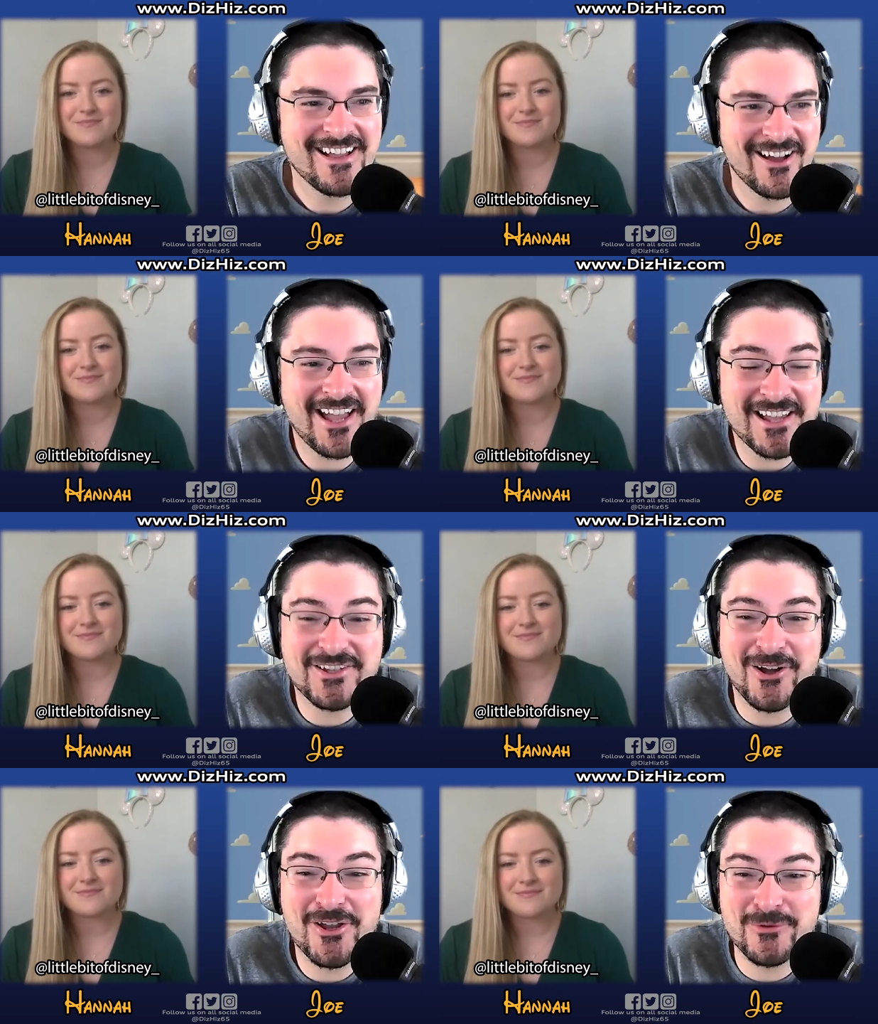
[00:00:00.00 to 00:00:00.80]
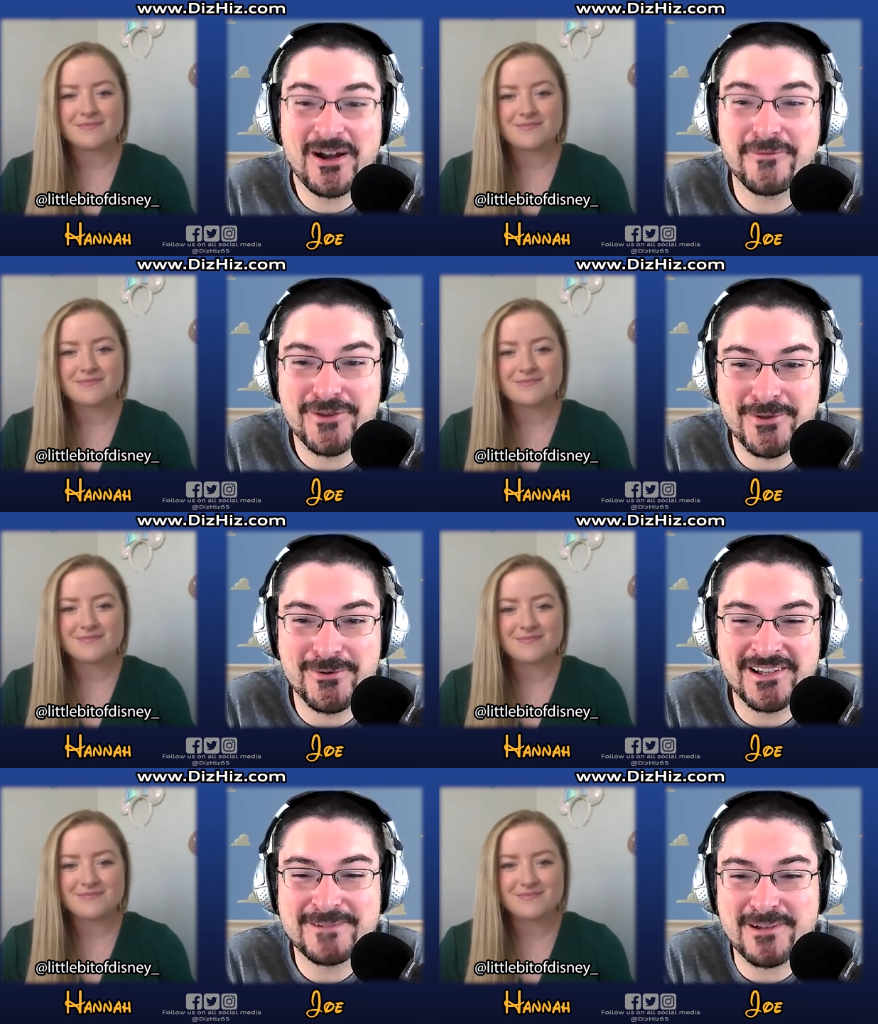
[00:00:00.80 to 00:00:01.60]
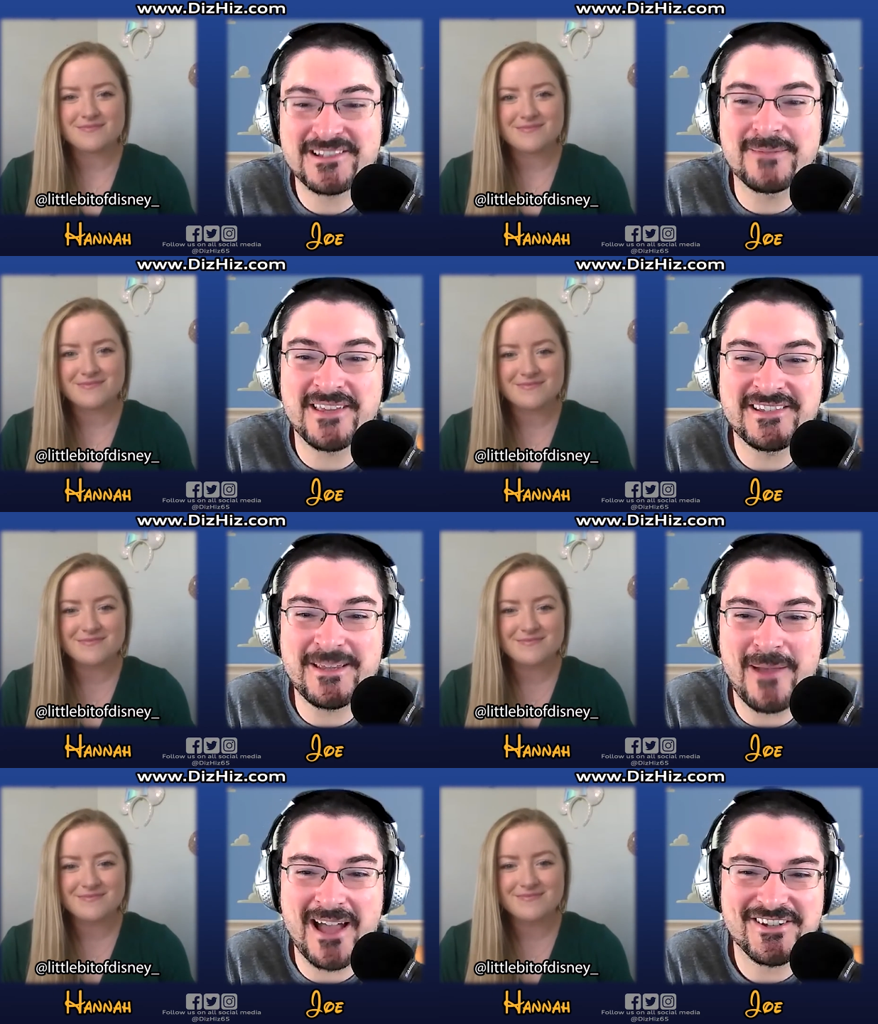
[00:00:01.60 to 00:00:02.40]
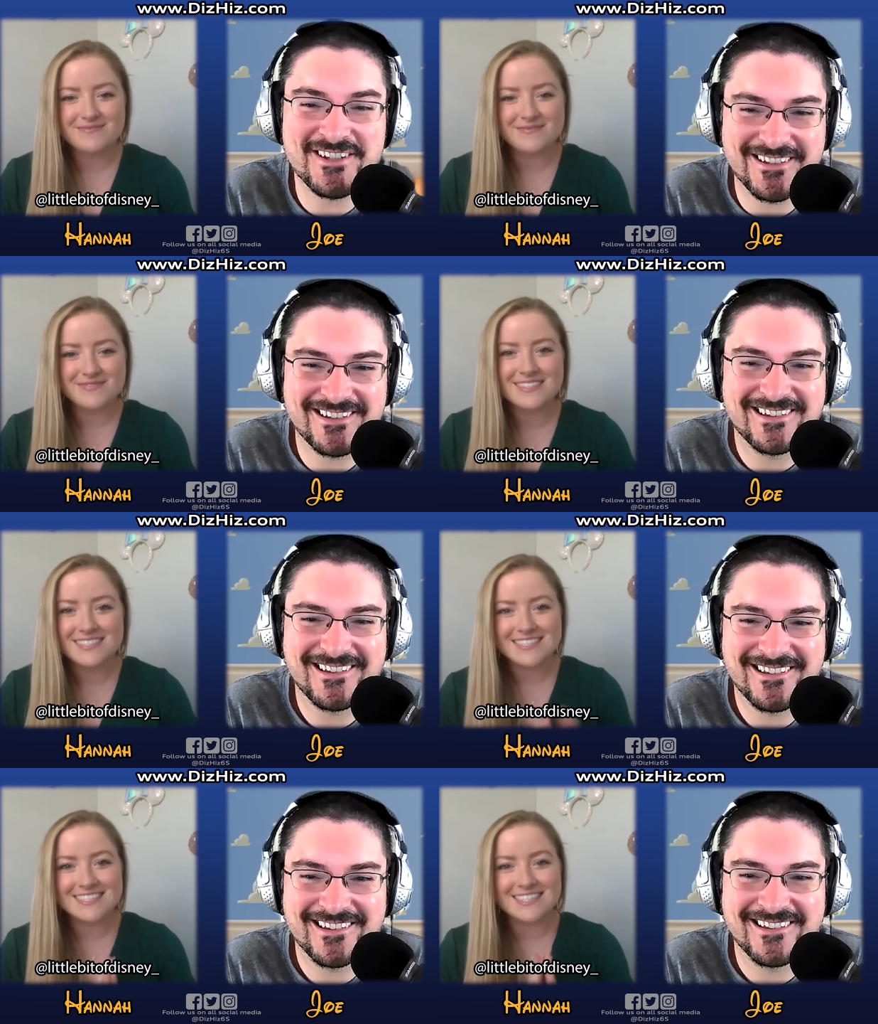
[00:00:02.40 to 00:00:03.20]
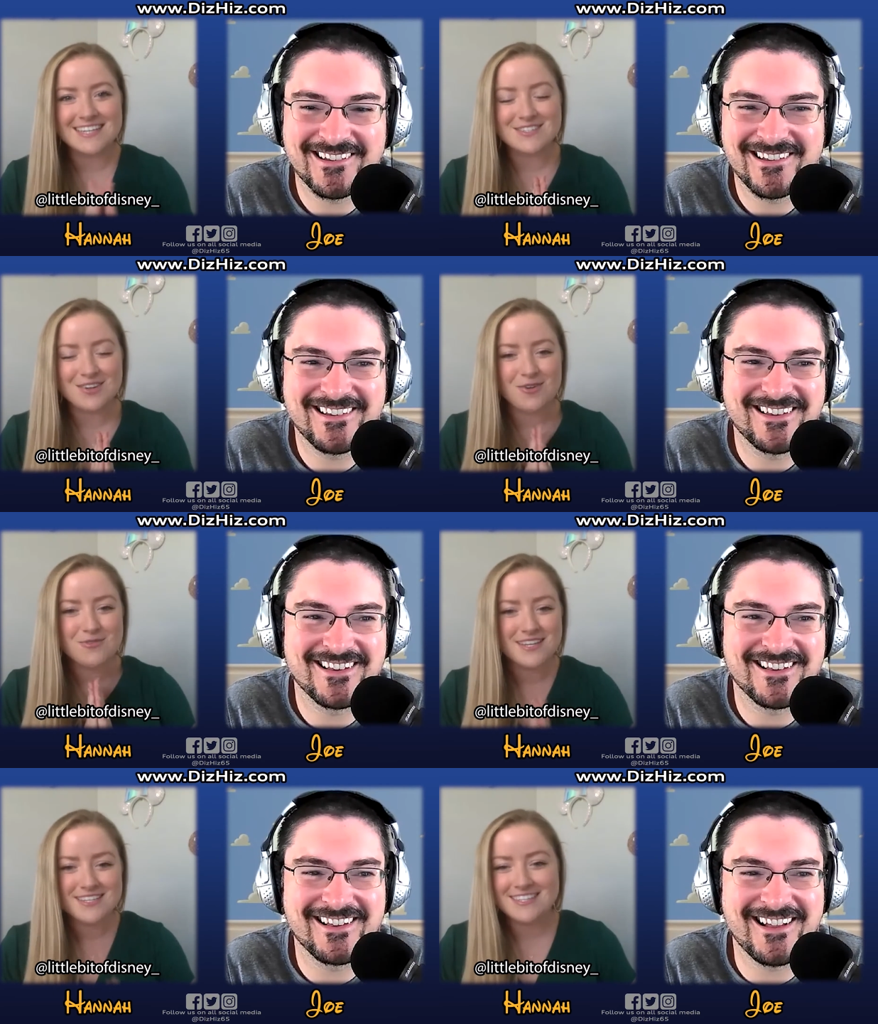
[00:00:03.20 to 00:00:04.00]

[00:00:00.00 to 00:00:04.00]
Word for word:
Speaker 1: Okay, so are you ready to uh, spread some Disney magic?
Speaker 2: Yes, always.